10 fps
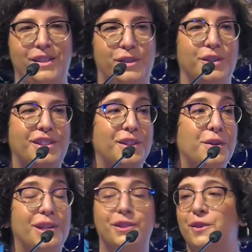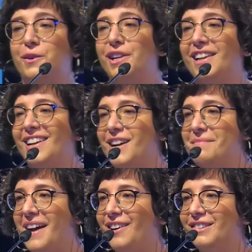So, I'll tell you a quick story
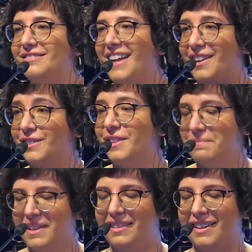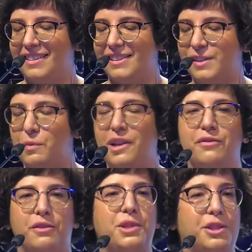about how something like this
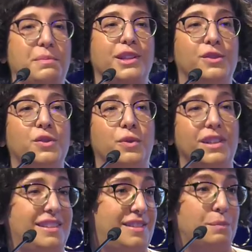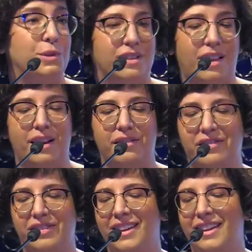went from just being a story to someone's
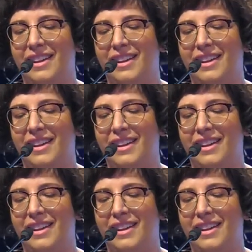life.